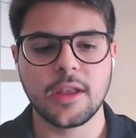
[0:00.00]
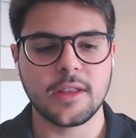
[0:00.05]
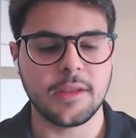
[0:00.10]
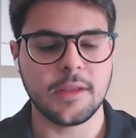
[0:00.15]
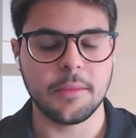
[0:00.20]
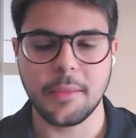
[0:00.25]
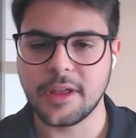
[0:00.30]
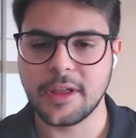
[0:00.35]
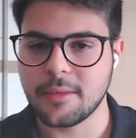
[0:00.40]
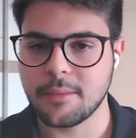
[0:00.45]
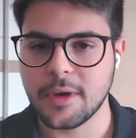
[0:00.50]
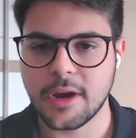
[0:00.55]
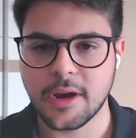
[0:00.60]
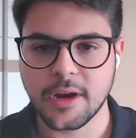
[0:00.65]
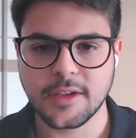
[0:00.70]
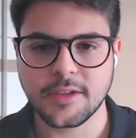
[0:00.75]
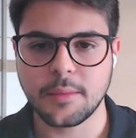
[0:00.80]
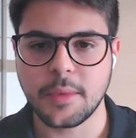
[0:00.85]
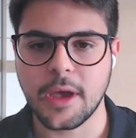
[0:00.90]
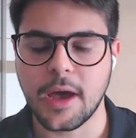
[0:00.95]
The
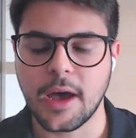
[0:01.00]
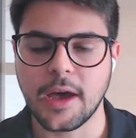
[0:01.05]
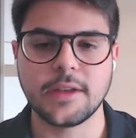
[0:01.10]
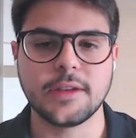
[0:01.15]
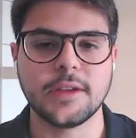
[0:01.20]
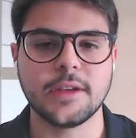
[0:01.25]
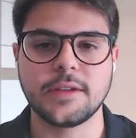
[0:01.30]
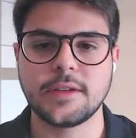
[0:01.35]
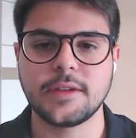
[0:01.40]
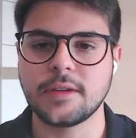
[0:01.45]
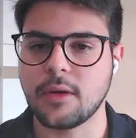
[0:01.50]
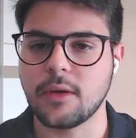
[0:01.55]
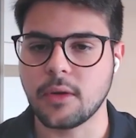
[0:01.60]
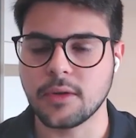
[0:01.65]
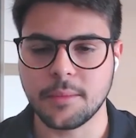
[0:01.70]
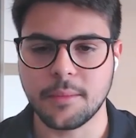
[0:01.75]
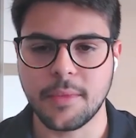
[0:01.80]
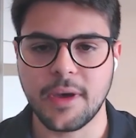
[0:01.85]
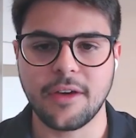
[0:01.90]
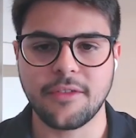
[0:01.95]
mathematics behind it, all
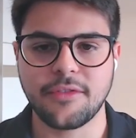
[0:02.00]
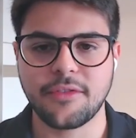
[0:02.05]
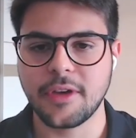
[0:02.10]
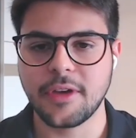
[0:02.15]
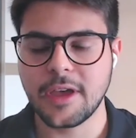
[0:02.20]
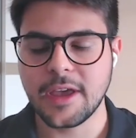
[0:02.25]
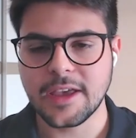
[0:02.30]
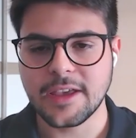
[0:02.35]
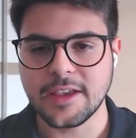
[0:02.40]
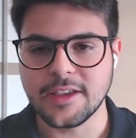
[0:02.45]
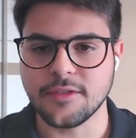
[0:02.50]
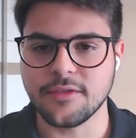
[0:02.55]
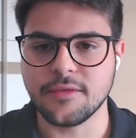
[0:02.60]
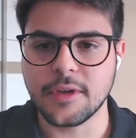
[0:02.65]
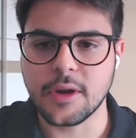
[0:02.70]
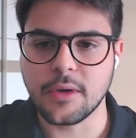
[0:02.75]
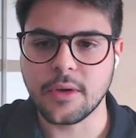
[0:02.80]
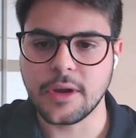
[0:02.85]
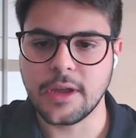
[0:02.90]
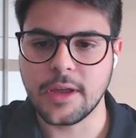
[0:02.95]
the math is
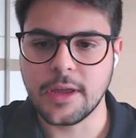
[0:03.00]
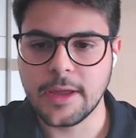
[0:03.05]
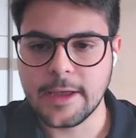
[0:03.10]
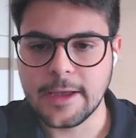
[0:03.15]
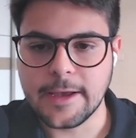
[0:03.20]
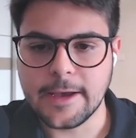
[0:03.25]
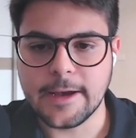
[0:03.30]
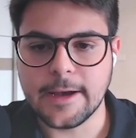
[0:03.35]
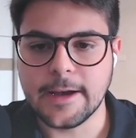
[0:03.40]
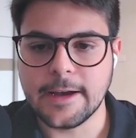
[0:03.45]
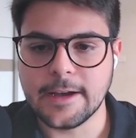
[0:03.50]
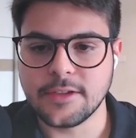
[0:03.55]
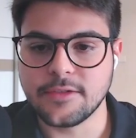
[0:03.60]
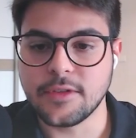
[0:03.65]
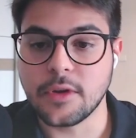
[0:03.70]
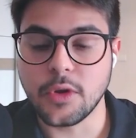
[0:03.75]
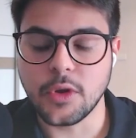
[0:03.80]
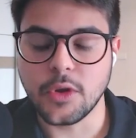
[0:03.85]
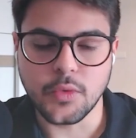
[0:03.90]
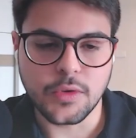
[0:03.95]
very uh, is
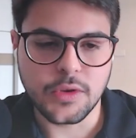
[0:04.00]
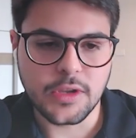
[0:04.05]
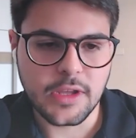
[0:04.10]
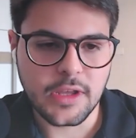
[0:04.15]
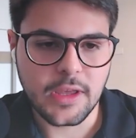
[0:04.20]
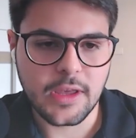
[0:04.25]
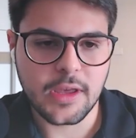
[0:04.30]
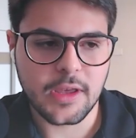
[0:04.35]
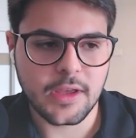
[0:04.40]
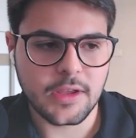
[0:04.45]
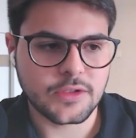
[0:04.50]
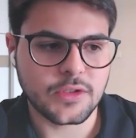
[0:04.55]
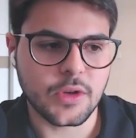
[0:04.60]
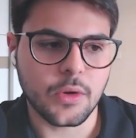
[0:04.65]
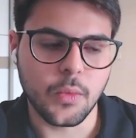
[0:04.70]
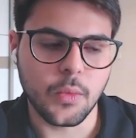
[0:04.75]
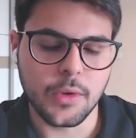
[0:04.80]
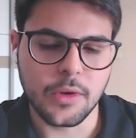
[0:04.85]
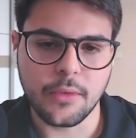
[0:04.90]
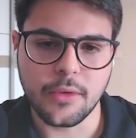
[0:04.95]
very unique. So
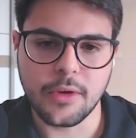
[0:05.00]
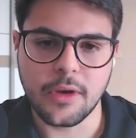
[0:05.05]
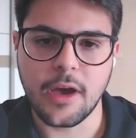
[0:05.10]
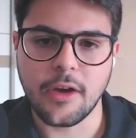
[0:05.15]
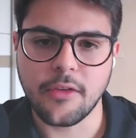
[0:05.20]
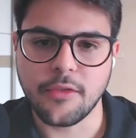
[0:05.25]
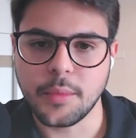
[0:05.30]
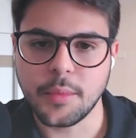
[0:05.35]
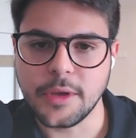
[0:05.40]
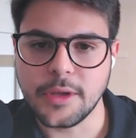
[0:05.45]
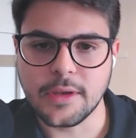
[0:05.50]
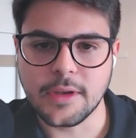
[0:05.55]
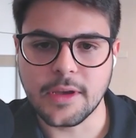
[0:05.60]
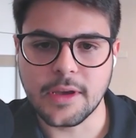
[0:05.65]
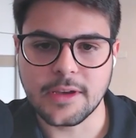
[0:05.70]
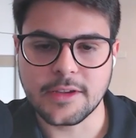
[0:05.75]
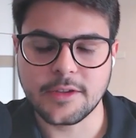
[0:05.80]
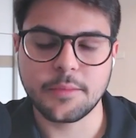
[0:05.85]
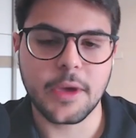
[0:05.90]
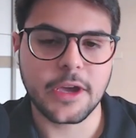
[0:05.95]
we, we have been
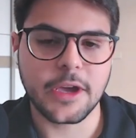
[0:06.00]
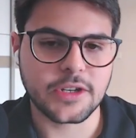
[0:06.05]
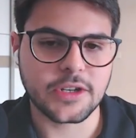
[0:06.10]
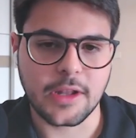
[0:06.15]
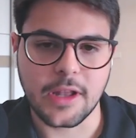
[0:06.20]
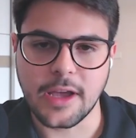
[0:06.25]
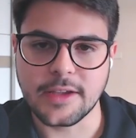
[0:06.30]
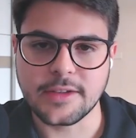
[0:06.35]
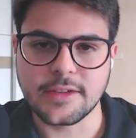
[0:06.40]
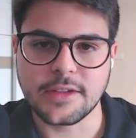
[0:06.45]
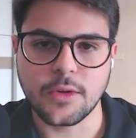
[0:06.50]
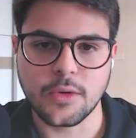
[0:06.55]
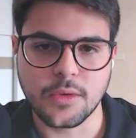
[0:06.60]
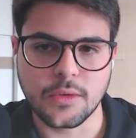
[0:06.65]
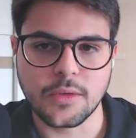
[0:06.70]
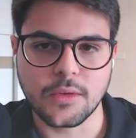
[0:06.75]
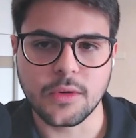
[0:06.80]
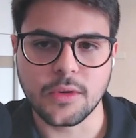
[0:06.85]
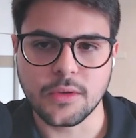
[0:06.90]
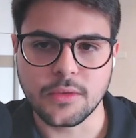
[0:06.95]
uh, specializing
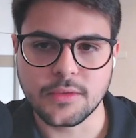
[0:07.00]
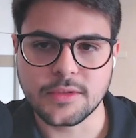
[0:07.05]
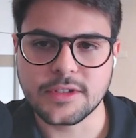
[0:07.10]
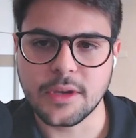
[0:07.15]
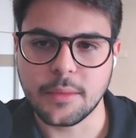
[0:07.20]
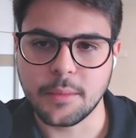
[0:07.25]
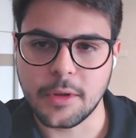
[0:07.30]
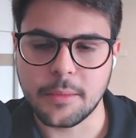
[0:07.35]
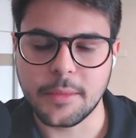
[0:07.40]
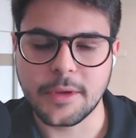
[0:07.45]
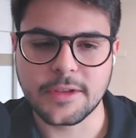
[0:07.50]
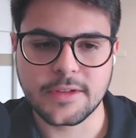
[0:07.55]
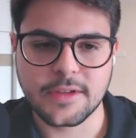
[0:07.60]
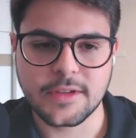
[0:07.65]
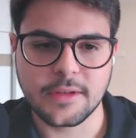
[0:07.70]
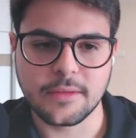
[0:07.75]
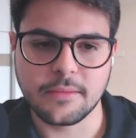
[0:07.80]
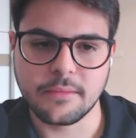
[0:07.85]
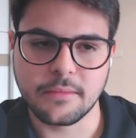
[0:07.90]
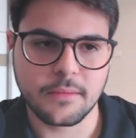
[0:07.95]
on on supplements
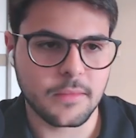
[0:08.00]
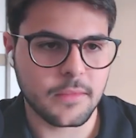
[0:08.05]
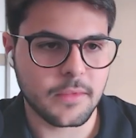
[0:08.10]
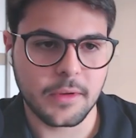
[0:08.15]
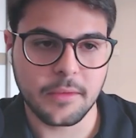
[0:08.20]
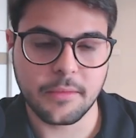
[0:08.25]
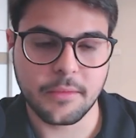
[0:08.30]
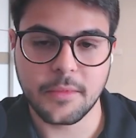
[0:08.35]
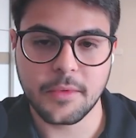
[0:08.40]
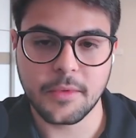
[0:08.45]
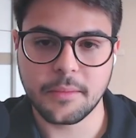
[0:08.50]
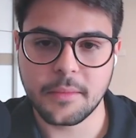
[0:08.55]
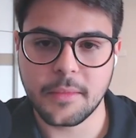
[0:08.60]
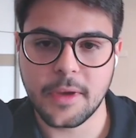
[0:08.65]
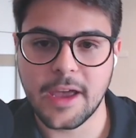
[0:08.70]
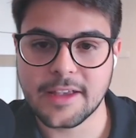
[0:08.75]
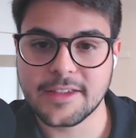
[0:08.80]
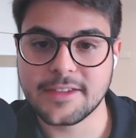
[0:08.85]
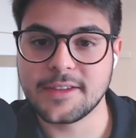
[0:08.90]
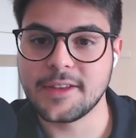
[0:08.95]
and uh,
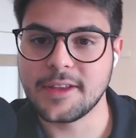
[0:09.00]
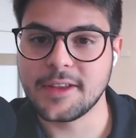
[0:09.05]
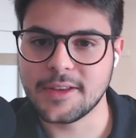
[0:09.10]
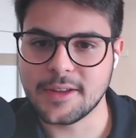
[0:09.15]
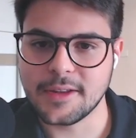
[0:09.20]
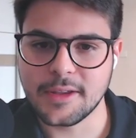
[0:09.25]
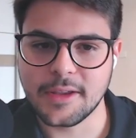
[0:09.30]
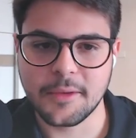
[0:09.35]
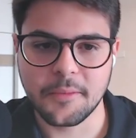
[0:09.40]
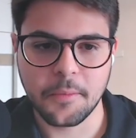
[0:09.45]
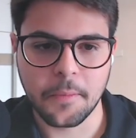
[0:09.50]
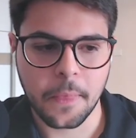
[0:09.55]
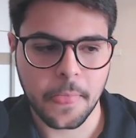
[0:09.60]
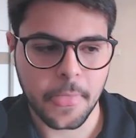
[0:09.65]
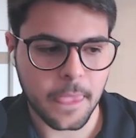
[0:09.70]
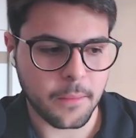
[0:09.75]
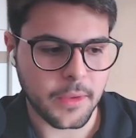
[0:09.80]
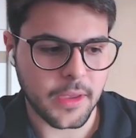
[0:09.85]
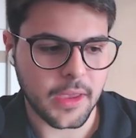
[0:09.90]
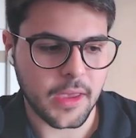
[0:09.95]
accidentally
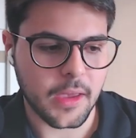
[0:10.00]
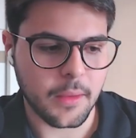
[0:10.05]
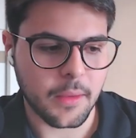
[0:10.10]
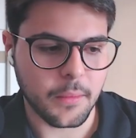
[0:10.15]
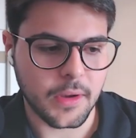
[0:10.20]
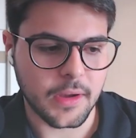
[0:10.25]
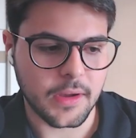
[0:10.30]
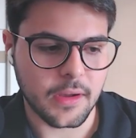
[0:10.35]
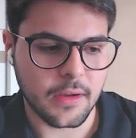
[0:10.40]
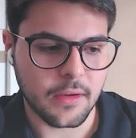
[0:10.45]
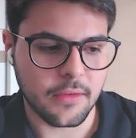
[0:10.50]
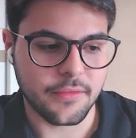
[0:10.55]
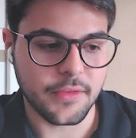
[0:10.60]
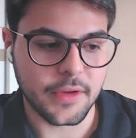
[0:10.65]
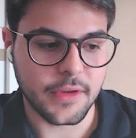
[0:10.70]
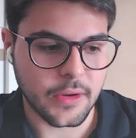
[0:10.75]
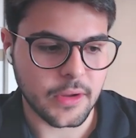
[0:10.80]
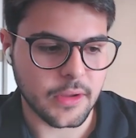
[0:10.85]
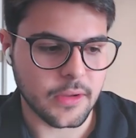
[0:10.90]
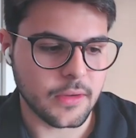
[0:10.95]
became a, a
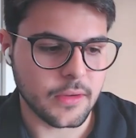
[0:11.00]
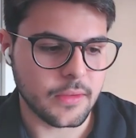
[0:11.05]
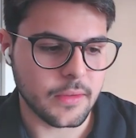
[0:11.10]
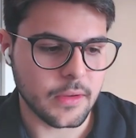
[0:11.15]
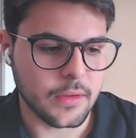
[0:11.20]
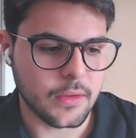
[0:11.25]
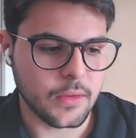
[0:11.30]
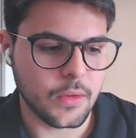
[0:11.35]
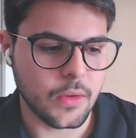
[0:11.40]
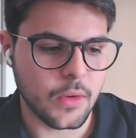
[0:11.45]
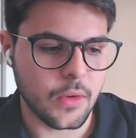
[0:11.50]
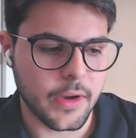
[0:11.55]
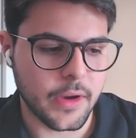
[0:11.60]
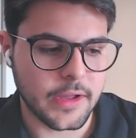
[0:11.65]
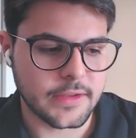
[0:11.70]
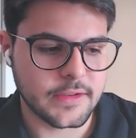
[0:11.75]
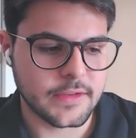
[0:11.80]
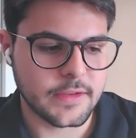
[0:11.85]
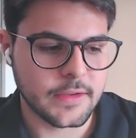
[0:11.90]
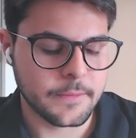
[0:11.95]
very good Google
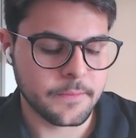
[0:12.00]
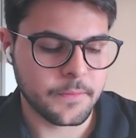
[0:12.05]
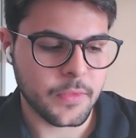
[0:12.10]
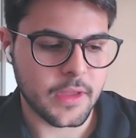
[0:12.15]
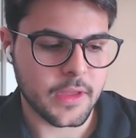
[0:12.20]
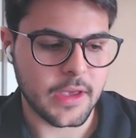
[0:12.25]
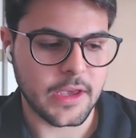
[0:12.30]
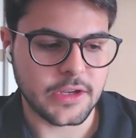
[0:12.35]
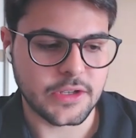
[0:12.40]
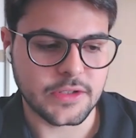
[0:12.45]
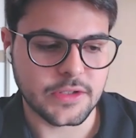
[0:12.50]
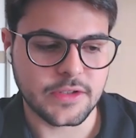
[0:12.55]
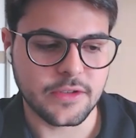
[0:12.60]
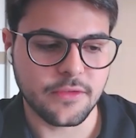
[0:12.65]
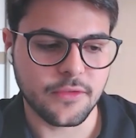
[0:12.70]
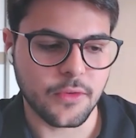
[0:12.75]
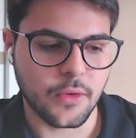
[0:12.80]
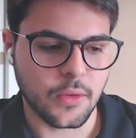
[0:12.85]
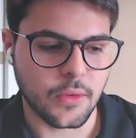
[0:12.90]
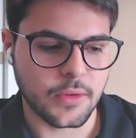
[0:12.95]
Ads agency
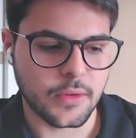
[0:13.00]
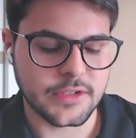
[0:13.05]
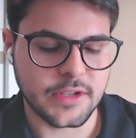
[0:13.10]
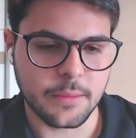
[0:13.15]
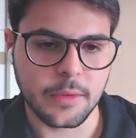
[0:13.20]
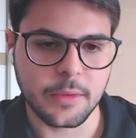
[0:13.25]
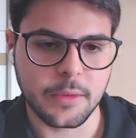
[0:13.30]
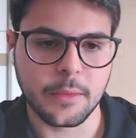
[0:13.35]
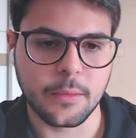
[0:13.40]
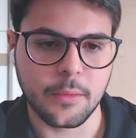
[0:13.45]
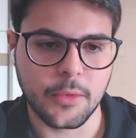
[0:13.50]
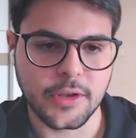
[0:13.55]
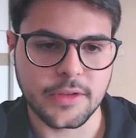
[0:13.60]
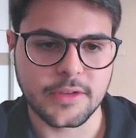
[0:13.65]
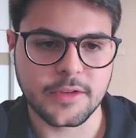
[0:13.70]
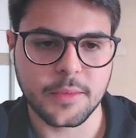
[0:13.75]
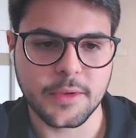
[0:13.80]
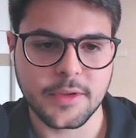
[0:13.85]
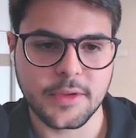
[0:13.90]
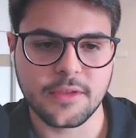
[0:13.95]
for supplement
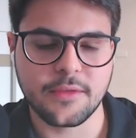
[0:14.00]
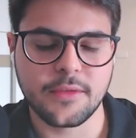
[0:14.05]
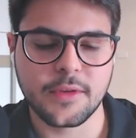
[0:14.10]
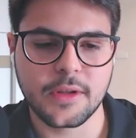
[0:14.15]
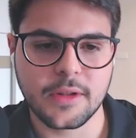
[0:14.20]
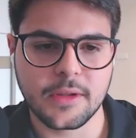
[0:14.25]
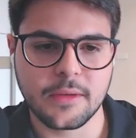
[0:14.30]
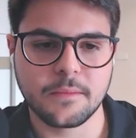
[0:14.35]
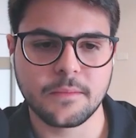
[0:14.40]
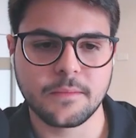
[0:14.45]
brands specifically.